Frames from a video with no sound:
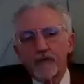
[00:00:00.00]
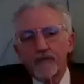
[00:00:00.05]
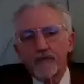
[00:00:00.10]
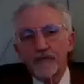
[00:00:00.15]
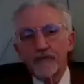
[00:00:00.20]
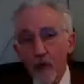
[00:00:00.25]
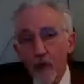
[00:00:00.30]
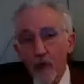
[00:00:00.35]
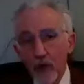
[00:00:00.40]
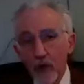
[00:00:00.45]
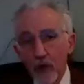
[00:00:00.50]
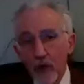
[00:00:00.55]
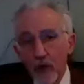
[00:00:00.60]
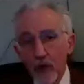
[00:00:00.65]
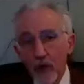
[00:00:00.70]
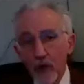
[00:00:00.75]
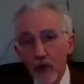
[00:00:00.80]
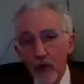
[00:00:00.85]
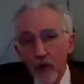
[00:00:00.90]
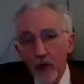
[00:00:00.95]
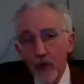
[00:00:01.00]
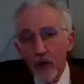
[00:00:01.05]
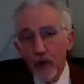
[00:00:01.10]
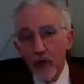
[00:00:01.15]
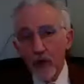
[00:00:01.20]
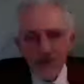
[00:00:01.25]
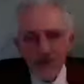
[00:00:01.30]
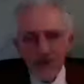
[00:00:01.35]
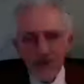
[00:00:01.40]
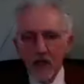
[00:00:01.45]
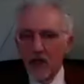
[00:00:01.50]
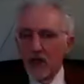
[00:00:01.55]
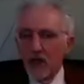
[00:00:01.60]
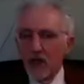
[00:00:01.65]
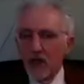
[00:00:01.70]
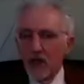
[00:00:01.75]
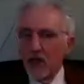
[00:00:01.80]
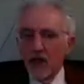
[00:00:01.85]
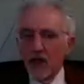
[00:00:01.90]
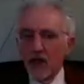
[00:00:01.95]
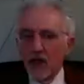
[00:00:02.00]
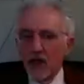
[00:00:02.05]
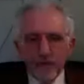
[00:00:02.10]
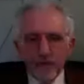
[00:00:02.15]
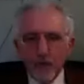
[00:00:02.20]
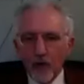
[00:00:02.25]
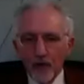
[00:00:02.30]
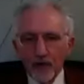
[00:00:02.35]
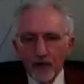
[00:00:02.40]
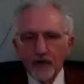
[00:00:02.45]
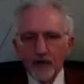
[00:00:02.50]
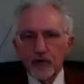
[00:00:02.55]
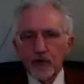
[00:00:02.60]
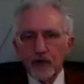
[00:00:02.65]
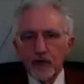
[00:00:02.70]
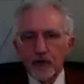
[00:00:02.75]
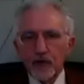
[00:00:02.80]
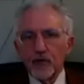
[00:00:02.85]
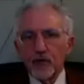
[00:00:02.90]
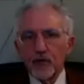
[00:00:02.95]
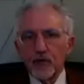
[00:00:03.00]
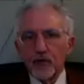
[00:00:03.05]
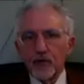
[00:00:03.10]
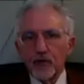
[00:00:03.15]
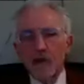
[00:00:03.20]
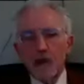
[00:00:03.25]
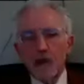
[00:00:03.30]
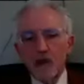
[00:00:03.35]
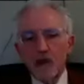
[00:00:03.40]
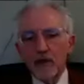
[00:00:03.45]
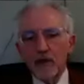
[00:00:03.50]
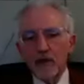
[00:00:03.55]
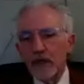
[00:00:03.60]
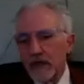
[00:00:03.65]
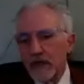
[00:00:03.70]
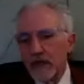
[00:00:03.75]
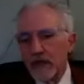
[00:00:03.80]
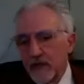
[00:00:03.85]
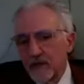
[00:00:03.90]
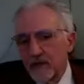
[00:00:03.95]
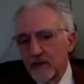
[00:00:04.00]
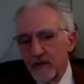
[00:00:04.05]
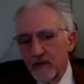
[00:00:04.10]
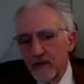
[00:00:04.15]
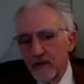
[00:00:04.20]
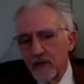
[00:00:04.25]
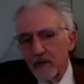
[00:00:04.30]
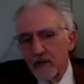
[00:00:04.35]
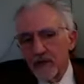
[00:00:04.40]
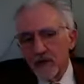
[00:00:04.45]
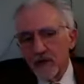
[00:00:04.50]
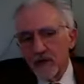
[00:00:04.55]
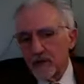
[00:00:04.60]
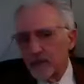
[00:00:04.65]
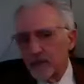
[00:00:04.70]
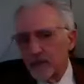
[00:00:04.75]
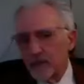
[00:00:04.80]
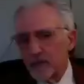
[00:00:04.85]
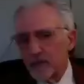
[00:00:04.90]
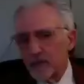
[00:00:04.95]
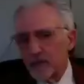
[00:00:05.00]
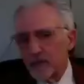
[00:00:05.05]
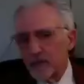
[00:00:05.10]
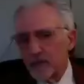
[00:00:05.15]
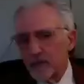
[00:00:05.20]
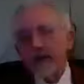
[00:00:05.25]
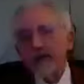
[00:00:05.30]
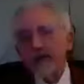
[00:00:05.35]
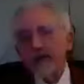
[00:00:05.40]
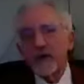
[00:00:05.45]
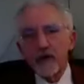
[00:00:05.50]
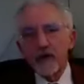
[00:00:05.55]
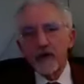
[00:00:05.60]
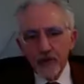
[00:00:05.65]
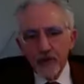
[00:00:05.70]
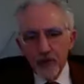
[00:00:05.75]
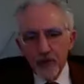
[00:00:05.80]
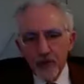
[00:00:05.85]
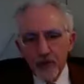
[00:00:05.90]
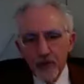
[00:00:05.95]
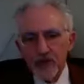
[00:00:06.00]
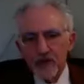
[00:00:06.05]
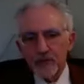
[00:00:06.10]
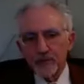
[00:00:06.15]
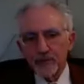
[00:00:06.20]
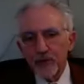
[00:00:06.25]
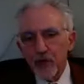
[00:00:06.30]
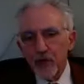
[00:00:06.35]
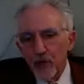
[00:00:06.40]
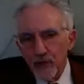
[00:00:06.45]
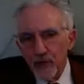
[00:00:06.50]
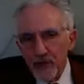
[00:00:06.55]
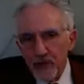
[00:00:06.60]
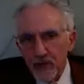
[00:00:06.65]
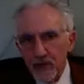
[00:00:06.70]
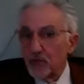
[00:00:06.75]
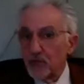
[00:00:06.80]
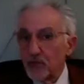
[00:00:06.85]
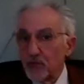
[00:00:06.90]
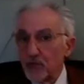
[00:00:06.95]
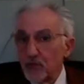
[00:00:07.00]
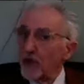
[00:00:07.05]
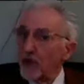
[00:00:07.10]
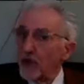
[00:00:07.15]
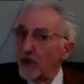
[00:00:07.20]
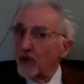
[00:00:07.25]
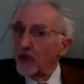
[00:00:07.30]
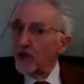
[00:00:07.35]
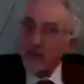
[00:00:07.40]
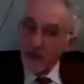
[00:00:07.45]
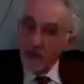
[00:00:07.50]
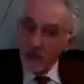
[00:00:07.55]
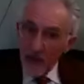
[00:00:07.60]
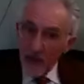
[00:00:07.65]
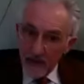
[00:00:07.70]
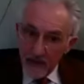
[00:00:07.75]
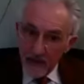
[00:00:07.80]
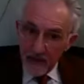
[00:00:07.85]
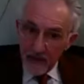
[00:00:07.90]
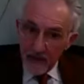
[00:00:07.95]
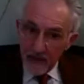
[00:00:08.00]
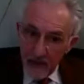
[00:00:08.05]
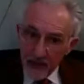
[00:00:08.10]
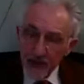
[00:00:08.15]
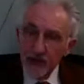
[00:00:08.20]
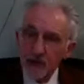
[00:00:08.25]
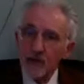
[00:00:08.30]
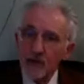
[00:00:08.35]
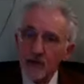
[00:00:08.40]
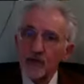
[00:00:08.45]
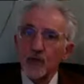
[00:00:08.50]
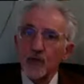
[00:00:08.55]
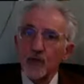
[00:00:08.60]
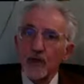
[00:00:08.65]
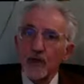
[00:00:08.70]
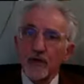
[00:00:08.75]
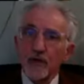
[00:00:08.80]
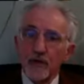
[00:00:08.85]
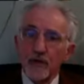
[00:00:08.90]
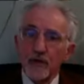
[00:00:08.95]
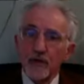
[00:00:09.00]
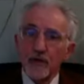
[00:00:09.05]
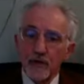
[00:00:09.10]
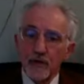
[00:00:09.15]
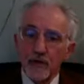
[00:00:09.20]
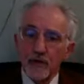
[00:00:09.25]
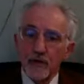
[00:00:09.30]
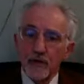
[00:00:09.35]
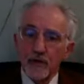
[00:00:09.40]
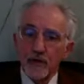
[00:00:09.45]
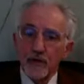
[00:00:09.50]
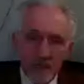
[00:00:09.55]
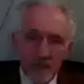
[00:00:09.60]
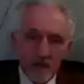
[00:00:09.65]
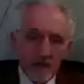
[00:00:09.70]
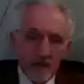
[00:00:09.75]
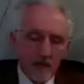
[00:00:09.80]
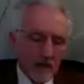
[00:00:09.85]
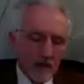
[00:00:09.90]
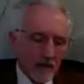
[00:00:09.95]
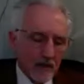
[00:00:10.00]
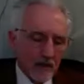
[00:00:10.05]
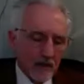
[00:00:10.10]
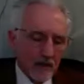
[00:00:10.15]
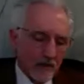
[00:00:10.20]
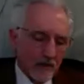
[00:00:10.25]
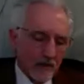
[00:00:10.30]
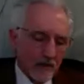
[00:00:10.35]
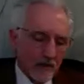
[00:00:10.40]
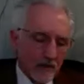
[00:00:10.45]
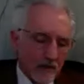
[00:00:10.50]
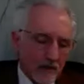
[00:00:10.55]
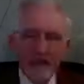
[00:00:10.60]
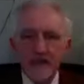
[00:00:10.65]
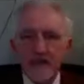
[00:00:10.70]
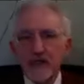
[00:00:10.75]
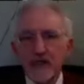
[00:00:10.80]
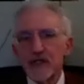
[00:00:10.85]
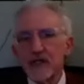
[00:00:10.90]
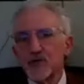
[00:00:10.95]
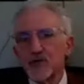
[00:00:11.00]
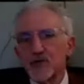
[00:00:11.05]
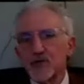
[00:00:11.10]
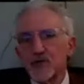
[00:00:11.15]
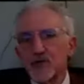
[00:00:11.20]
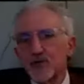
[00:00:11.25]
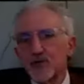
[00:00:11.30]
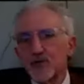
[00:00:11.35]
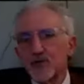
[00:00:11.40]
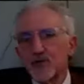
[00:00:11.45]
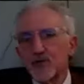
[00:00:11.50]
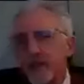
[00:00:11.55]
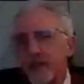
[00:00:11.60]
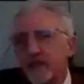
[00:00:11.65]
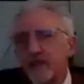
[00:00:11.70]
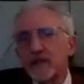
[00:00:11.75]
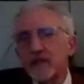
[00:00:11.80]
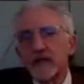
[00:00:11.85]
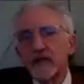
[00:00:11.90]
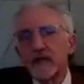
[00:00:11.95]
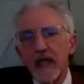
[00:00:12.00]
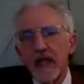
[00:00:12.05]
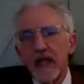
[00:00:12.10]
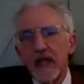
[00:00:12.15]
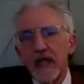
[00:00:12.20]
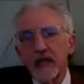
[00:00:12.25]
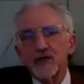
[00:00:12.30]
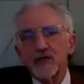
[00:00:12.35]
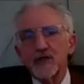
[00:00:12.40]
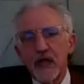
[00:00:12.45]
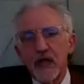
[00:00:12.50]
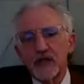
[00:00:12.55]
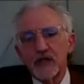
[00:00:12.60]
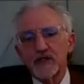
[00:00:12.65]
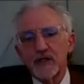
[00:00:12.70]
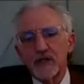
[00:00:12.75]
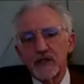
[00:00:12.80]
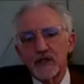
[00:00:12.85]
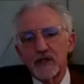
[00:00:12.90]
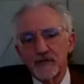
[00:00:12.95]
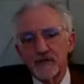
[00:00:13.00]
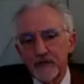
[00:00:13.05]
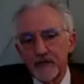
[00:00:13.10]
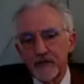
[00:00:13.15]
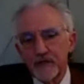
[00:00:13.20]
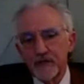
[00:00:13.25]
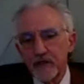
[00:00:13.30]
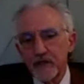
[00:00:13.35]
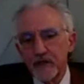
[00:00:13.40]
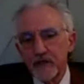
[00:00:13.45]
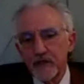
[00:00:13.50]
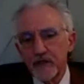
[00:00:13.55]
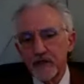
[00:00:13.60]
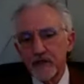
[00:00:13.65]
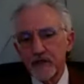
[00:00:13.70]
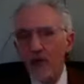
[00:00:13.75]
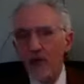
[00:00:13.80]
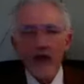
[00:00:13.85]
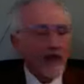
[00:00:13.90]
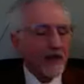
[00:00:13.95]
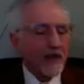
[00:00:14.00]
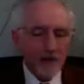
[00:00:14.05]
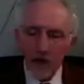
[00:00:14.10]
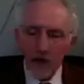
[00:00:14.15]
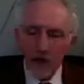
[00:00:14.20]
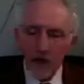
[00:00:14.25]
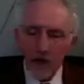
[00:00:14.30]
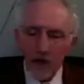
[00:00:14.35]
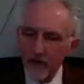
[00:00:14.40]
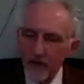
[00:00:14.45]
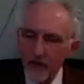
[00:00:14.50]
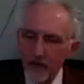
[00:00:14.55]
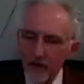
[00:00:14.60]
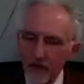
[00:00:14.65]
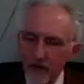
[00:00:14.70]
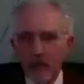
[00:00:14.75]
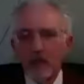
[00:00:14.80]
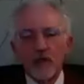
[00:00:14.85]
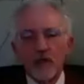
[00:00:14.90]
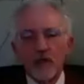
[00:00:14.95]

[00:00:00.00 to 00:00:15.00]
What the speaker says: foil justice, is also in the record of U.S. diplomacy, whether in the United Nations, where the United States has repeatedly exercised its veto power, and other